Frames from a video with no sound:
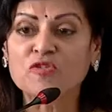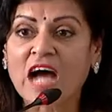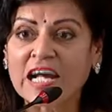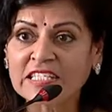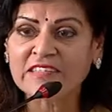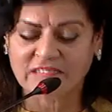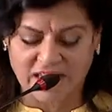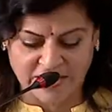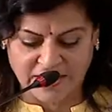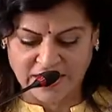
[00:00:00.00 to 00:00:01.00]
to
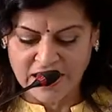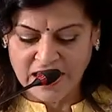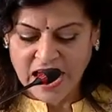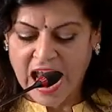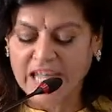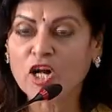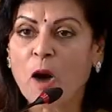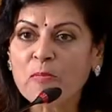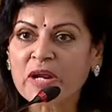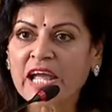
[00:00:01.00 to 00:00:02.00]
understudy and
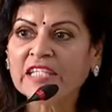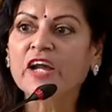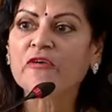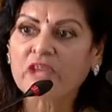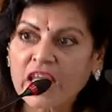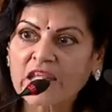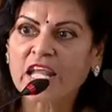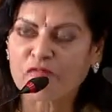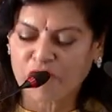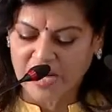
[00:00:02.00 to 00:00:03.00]
comprehend the
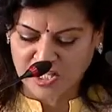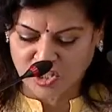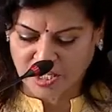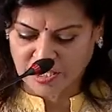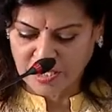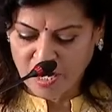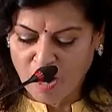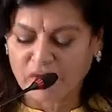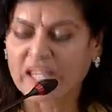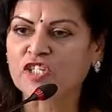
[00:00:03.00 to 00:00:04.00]
redefinition
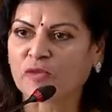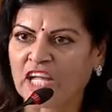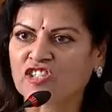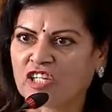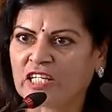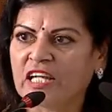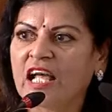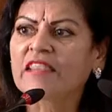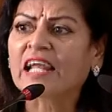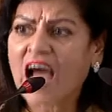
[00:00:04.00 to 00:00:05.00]
of education
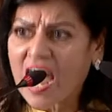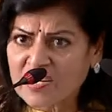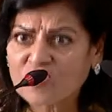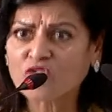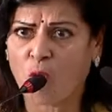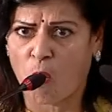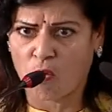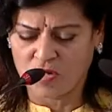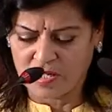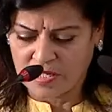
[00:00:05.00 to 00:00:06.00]
that I saw
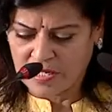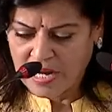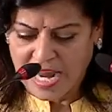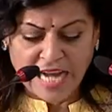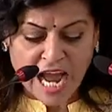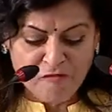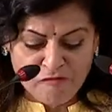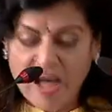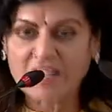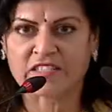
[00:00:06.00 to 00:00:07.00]
and I
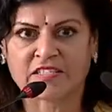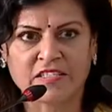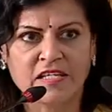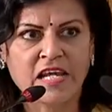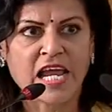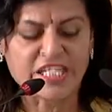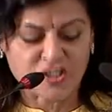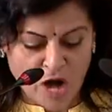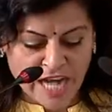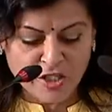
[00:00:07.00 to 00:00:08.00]
felt and
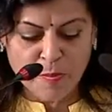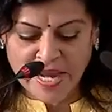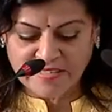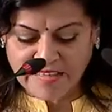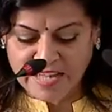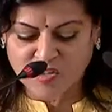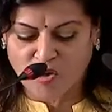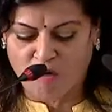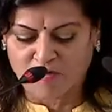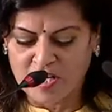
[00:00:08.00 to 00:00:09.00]
tried to make sense
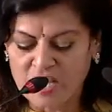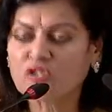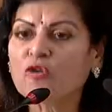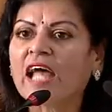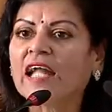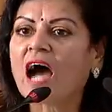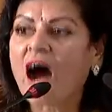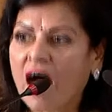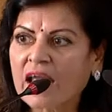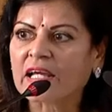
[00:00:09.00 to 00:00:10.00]
of so that
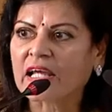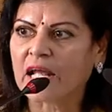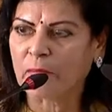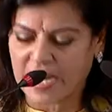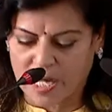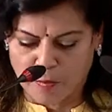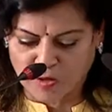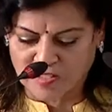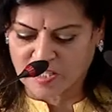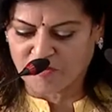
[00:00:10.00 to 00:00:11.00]
I can make a
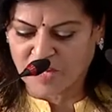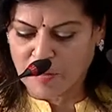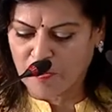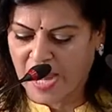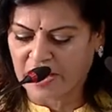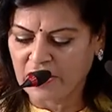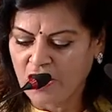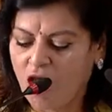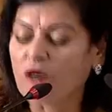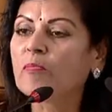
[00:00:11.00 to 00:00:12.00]
positive impact
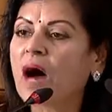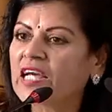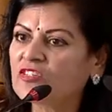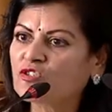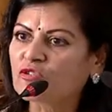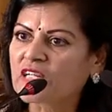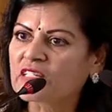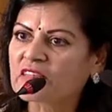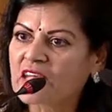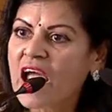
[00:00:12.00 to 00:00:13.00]
on my
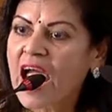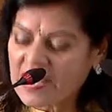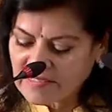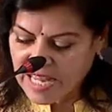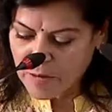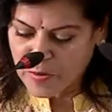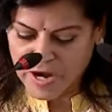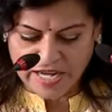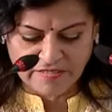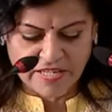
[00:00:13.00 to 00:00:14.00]
students as they
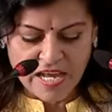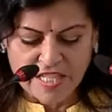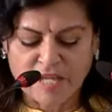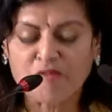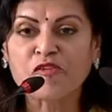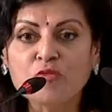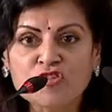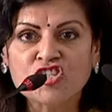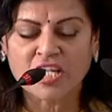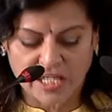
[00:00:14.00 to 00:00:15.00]
embrace the
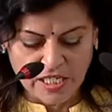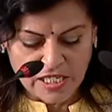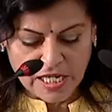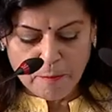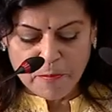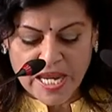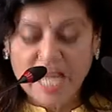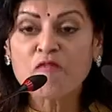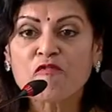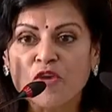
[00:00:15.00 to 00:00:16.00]
future
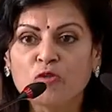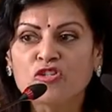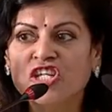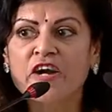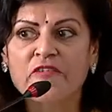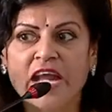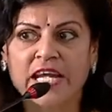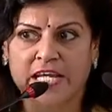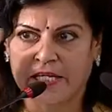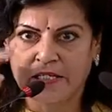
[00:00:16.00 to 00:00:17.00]
being future
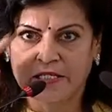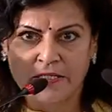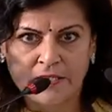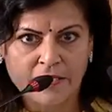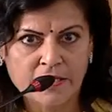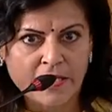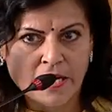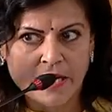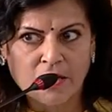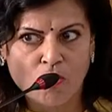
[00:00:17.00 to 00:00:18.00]
ready,
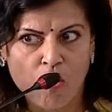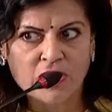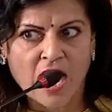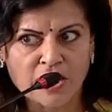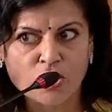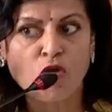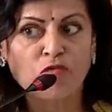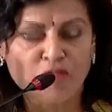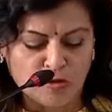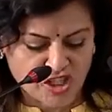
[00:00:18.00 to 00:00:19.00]
quote
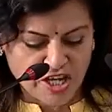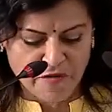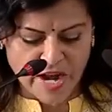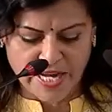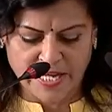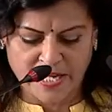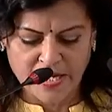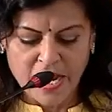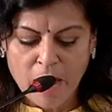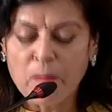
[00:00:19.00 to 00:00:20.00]
unquote, future ready.
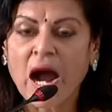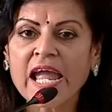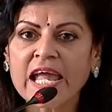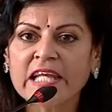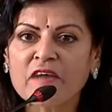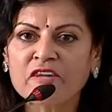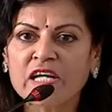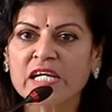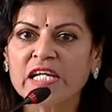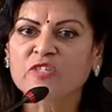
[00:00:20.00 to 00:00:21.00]
My
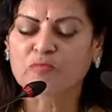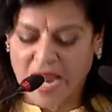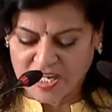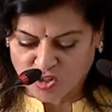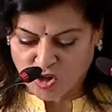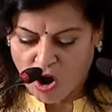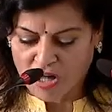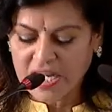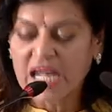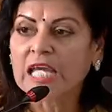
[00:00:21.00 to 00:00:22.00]
endeavor is based
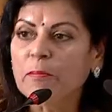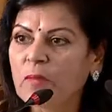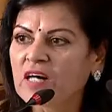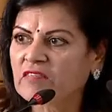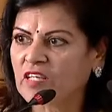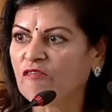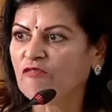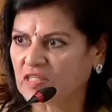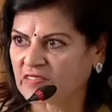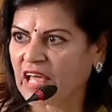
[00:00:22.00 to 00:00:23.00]
on immersive
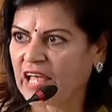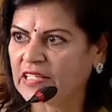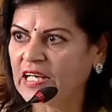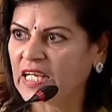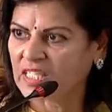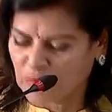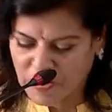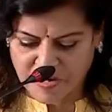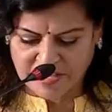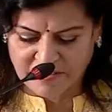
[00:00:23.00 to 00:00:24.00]
first-hand
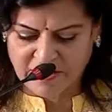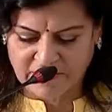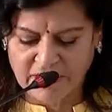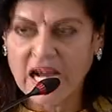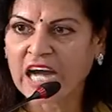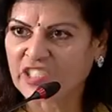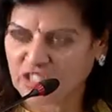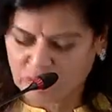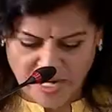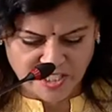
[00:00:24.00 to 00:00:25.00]
experiences I
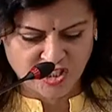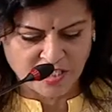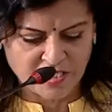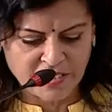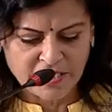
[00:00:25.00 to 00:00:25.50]
just mentioned.